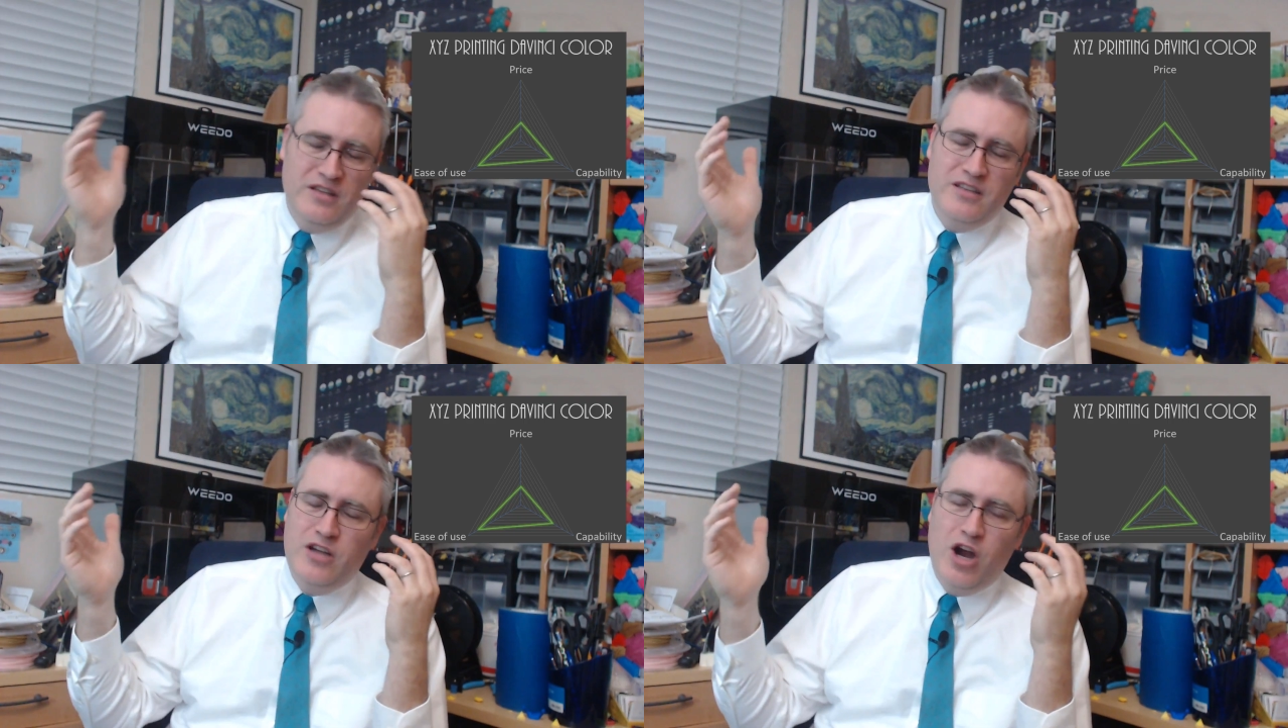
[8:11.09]

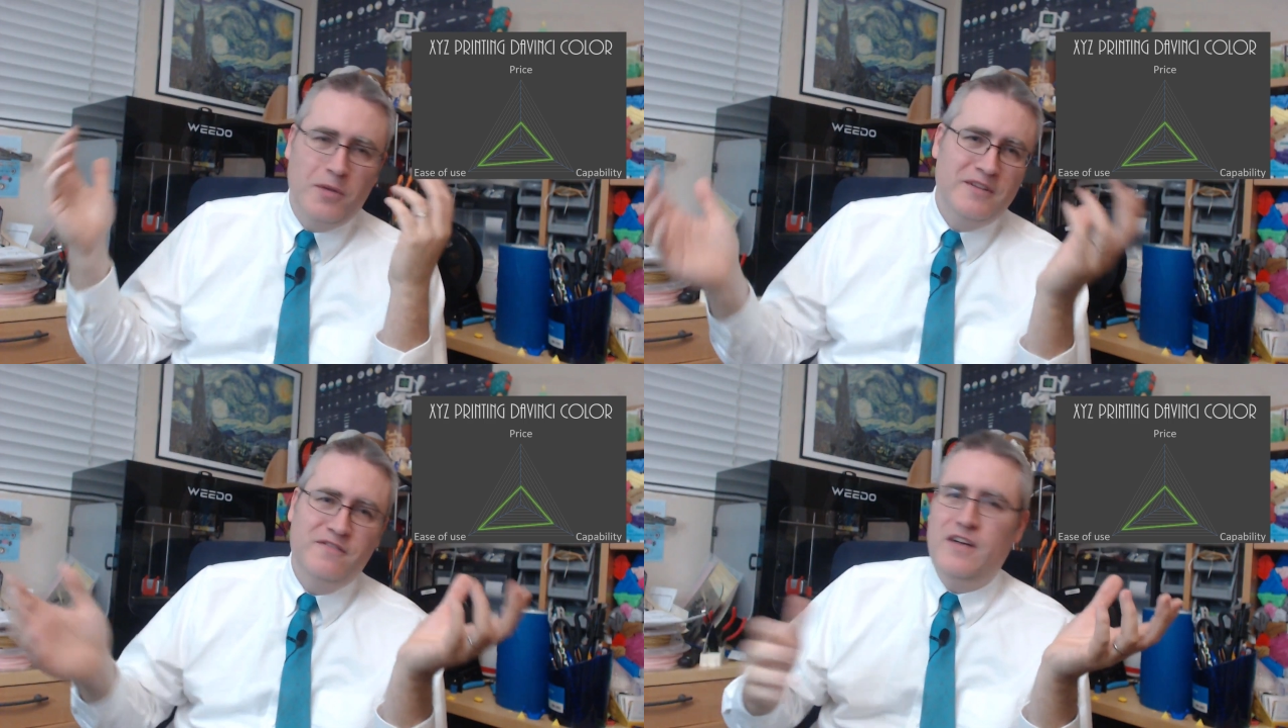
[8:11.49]

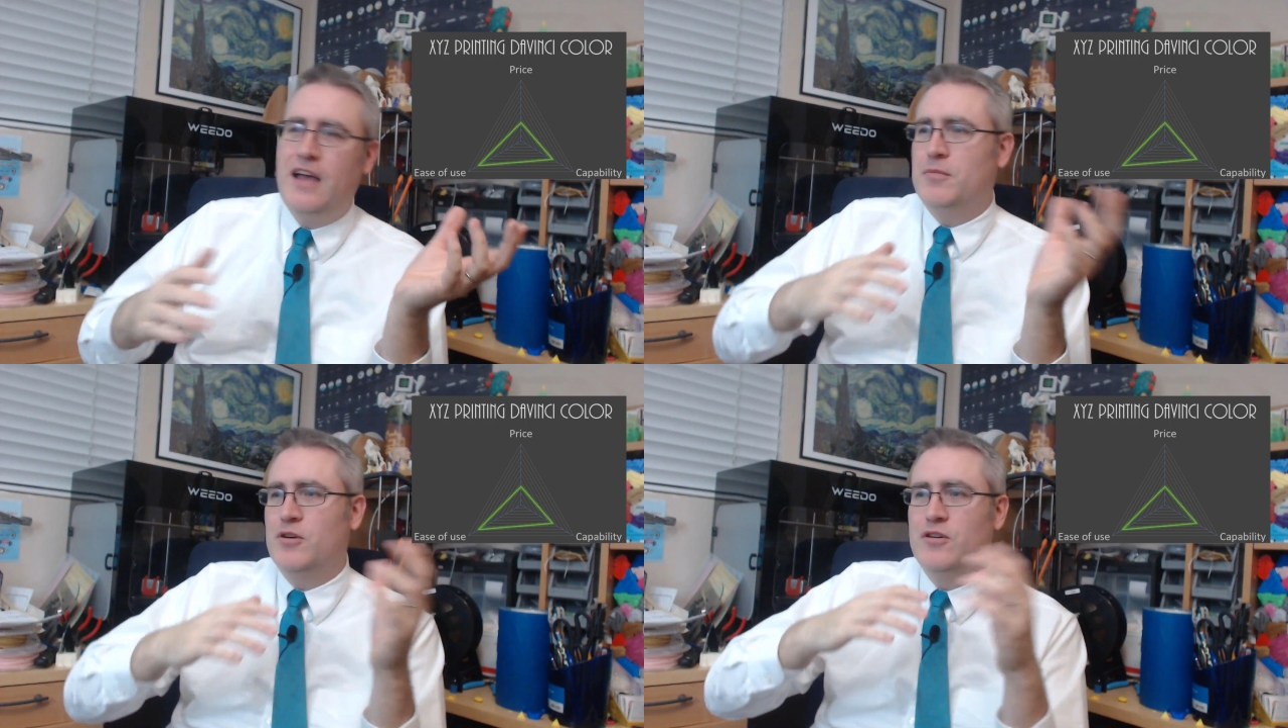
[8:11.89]
carbon
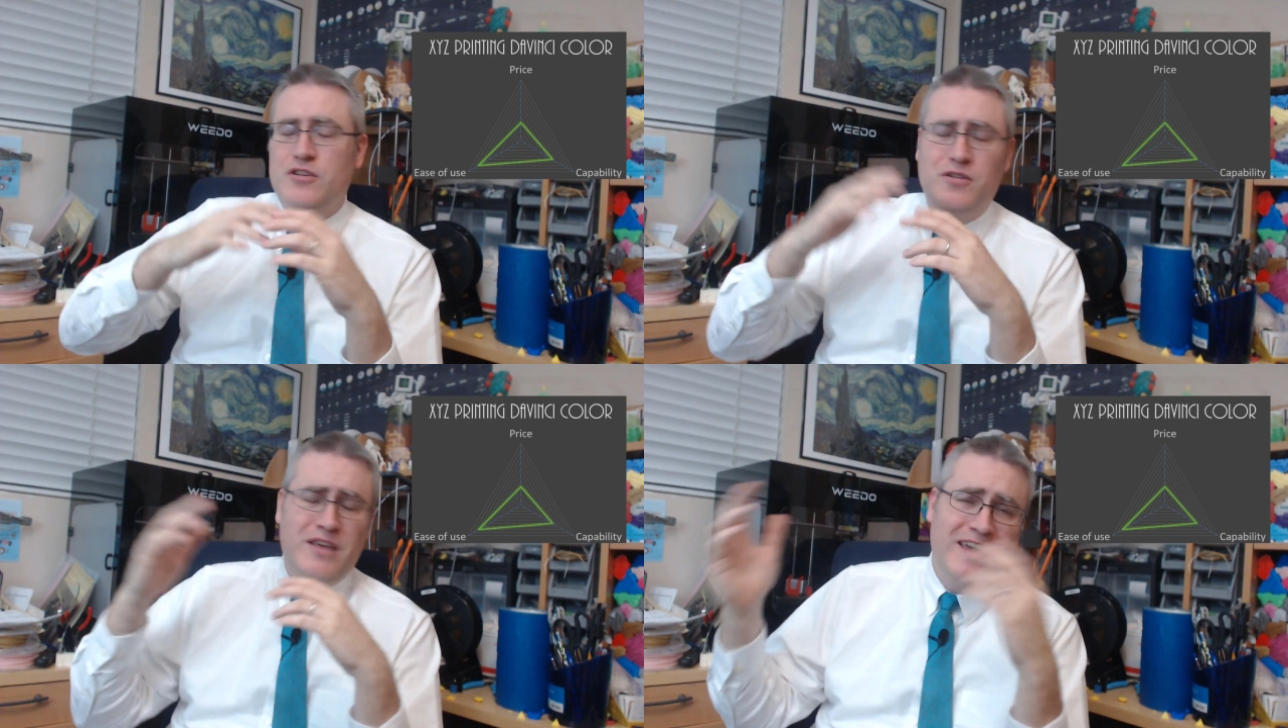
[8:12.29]
fiber.
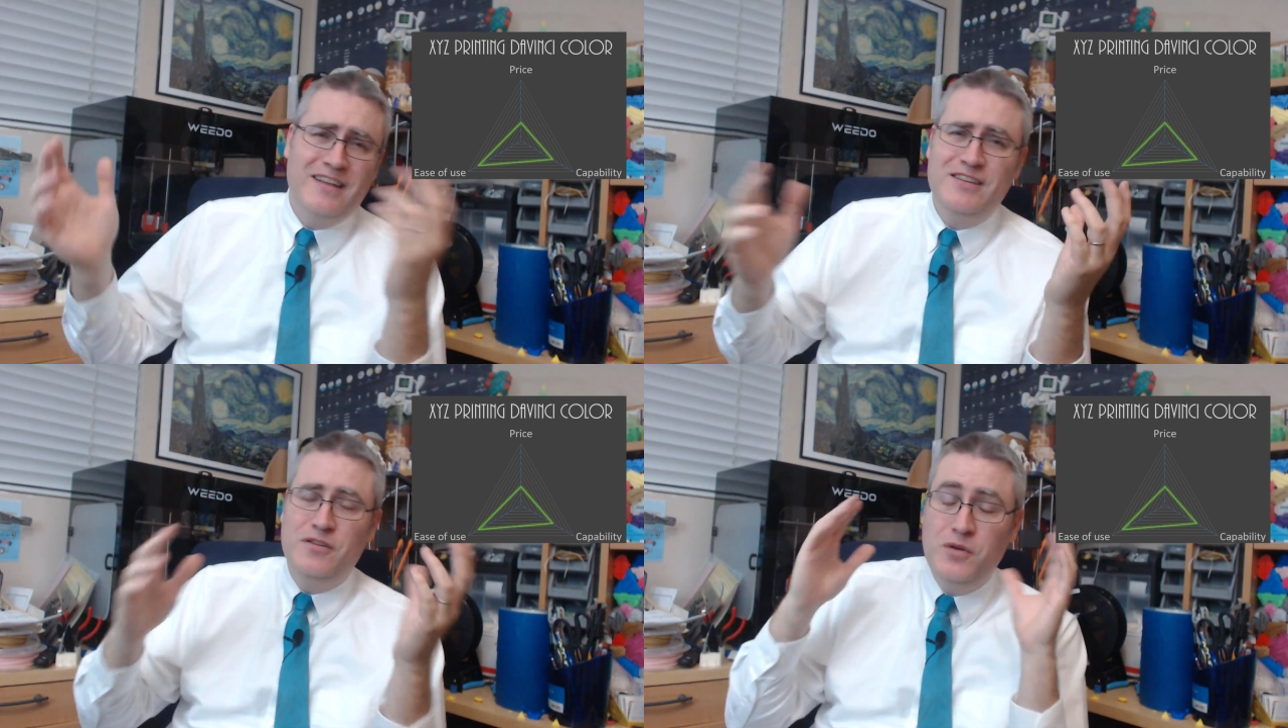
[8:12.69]
You
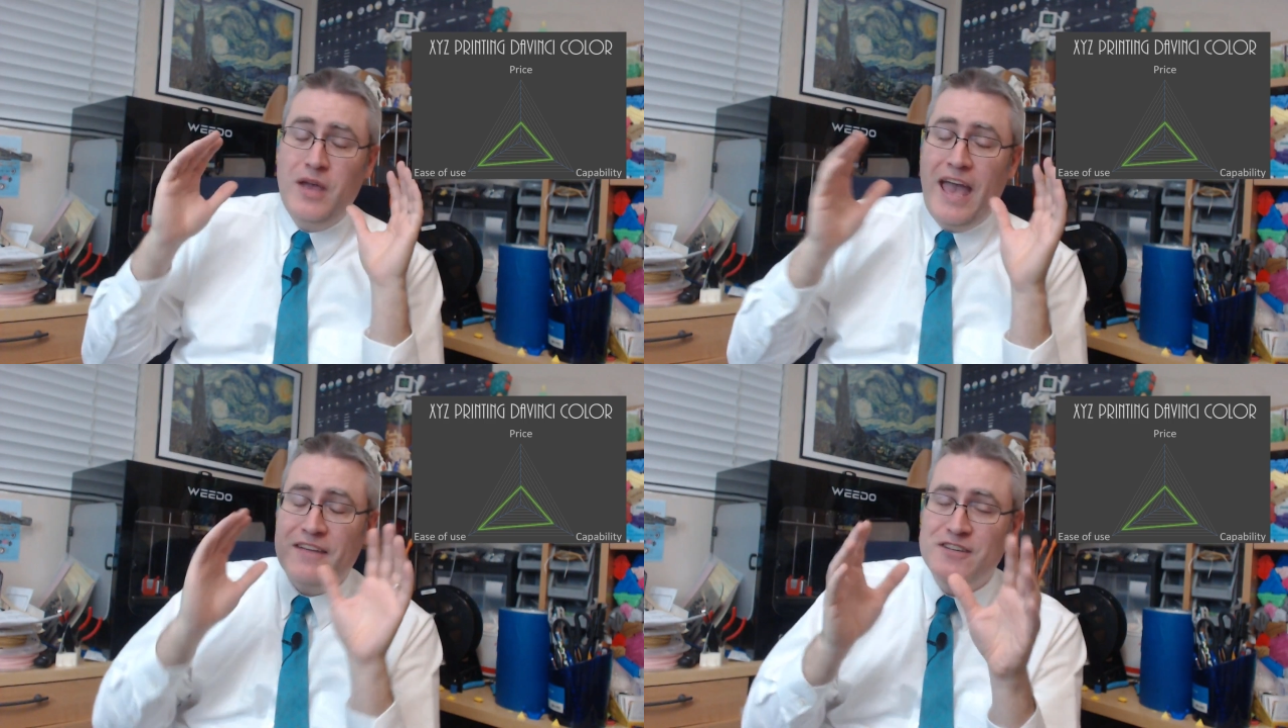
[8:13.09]
can't, you have